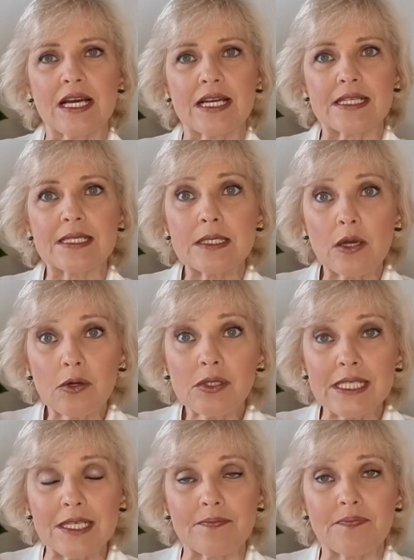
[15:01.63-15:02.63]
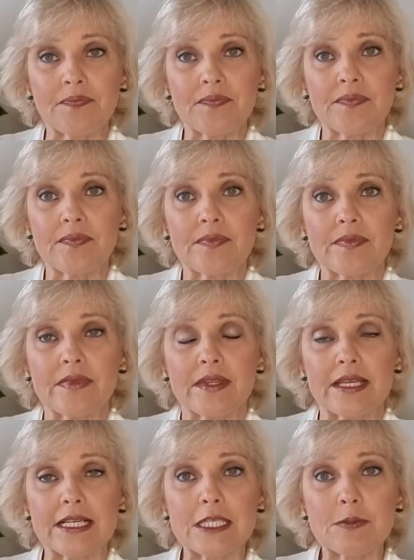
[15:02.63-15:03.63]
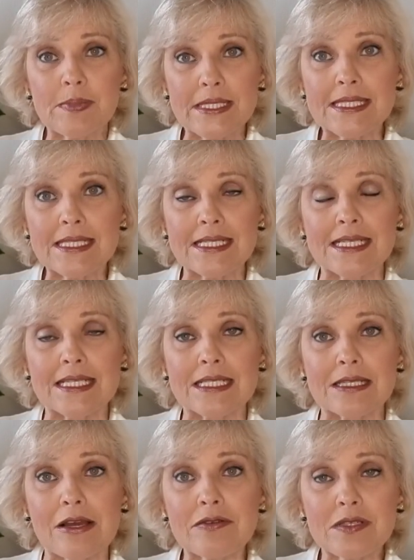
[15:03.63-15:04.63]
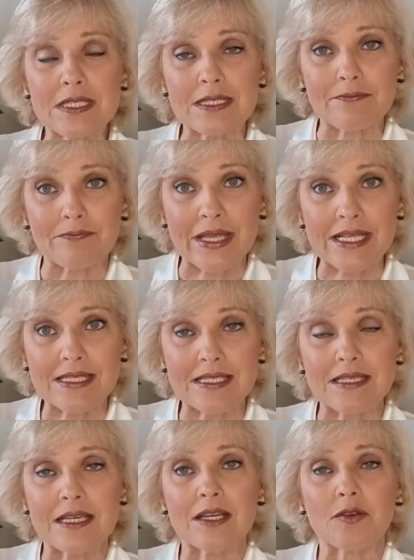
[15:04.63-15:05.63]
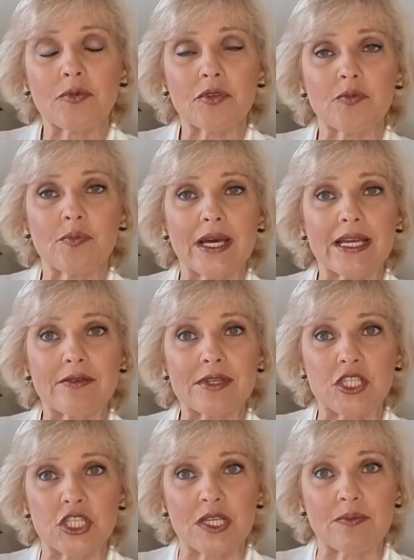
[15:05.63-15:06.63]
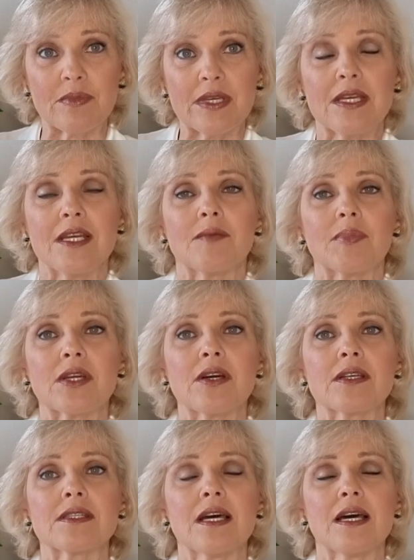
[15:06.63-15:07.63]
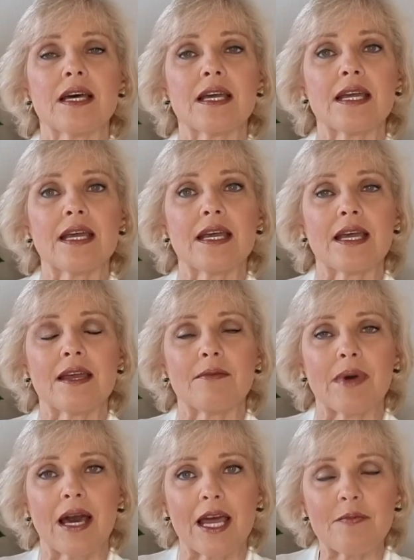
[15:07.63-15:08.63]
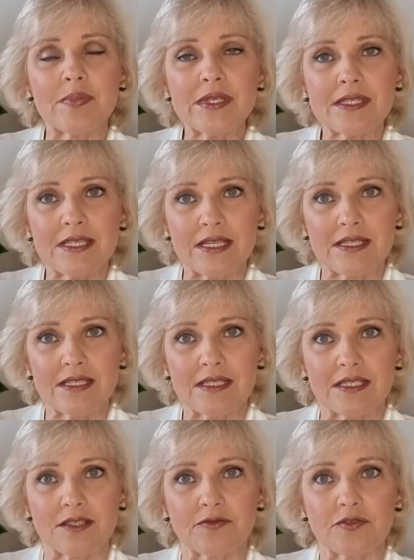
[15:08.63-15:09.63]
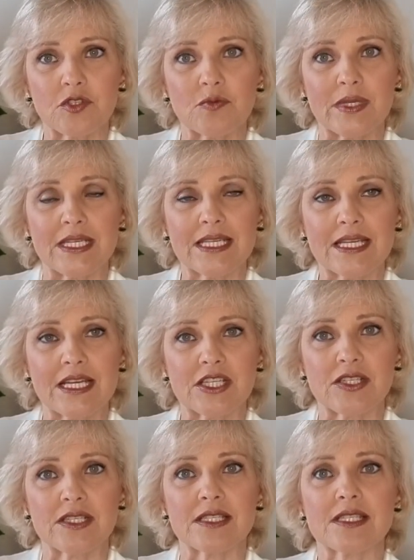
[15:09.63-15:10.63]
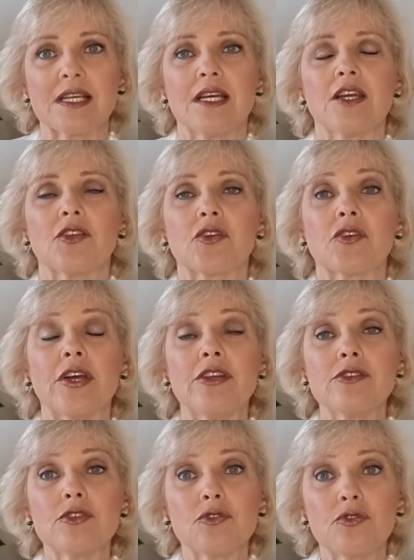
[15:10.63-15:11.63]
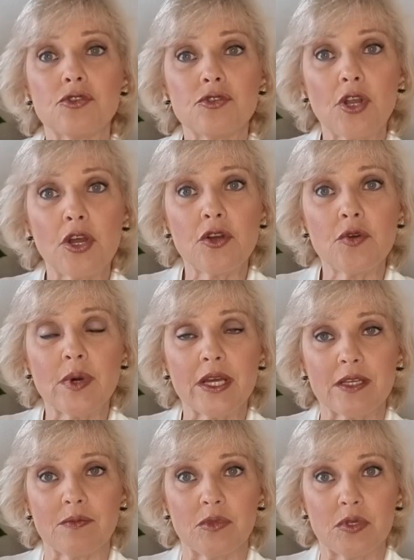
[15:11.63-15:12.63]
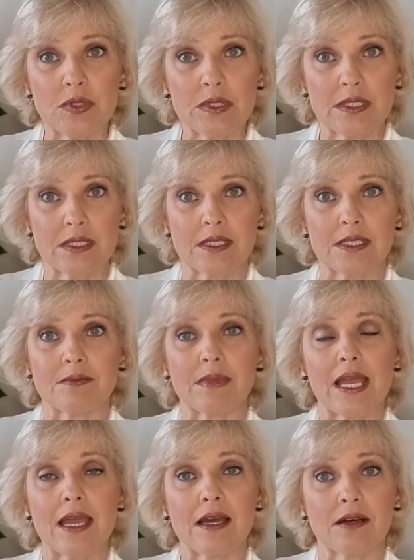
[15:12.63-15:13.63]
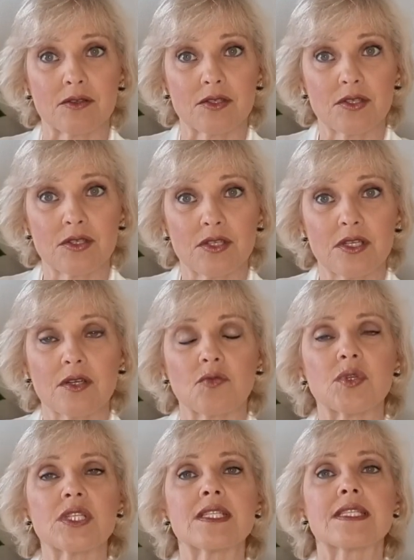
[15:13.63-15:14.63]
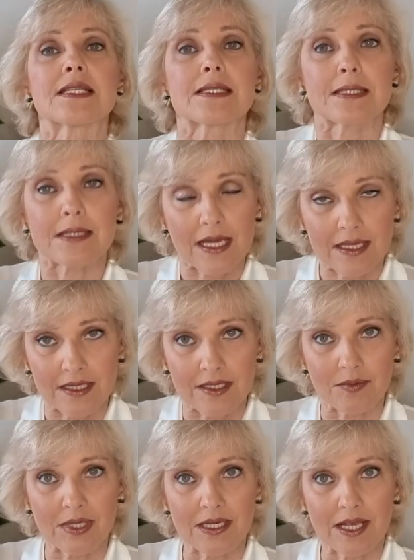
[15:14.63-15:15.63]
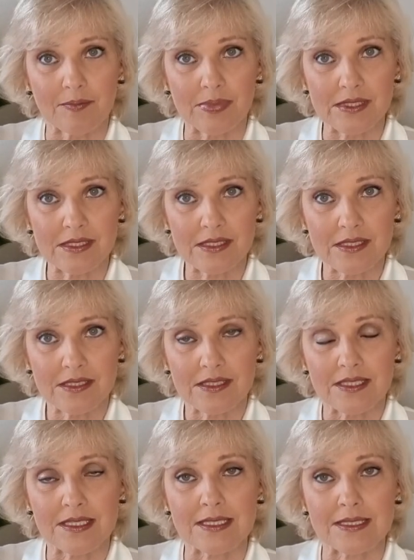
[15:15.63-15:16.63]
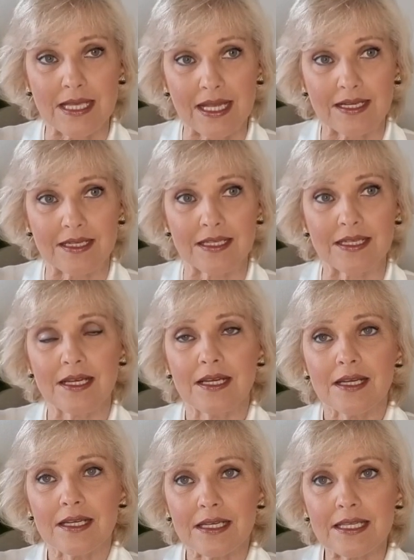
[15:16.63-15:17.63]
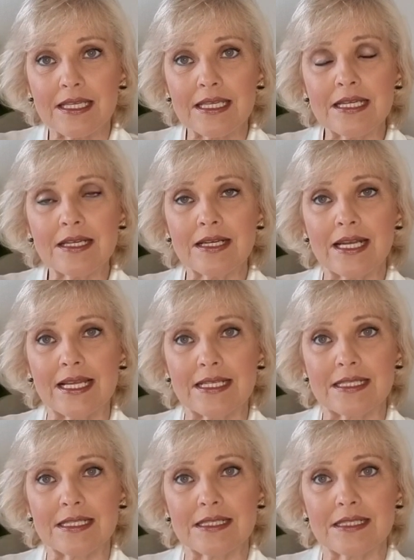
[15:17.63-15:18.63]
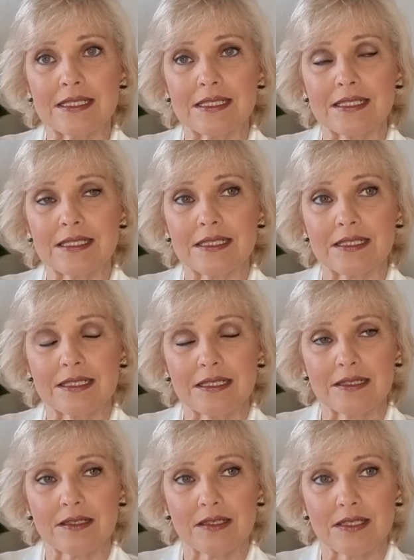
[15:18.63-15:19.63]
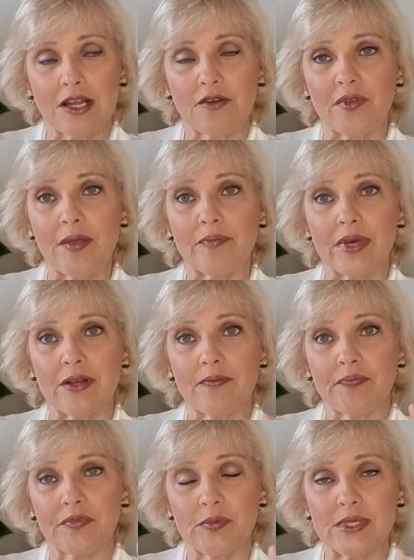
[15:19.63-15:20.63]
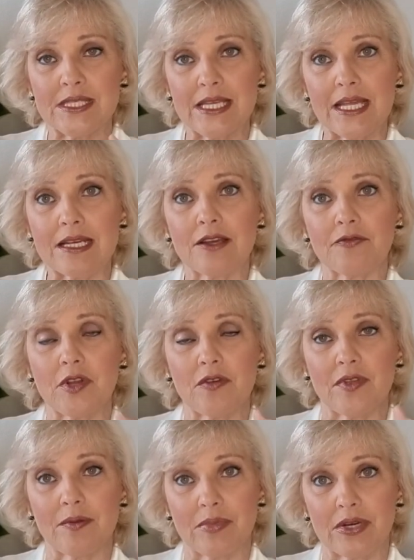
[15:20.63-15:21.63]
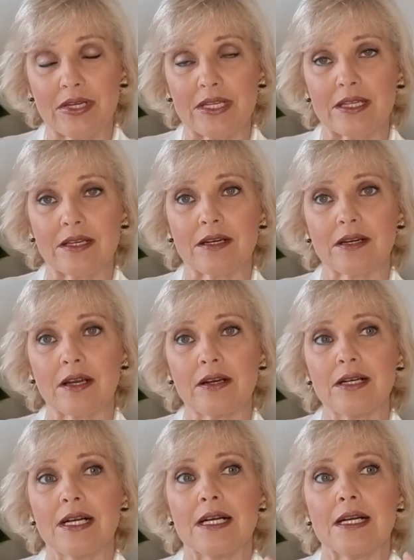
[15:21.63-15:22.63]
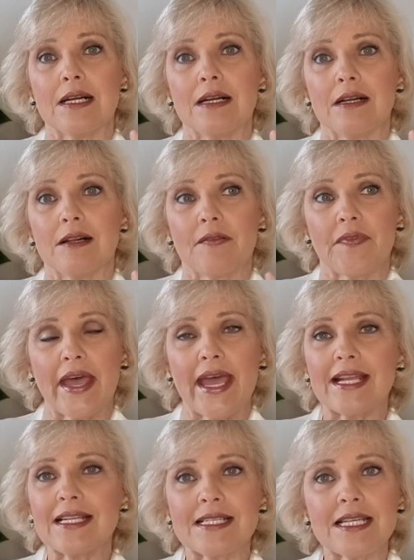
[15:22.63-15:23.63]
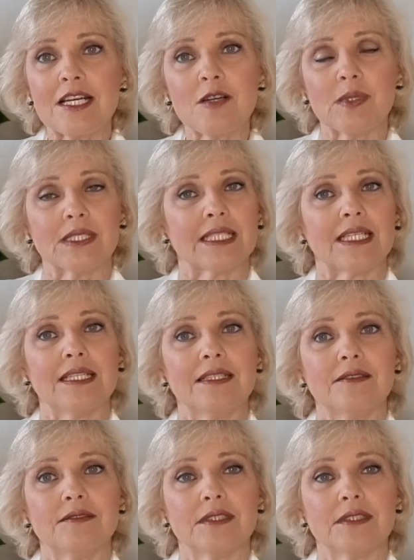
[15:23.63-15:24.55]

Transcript: I told him explicitly, don't mess with my regime because I am hypersensitive to medications. You're going to throw my immune system out, which is exactly what happened. Exactly. A year later, November, was the end of November a year ago. I had a terrible year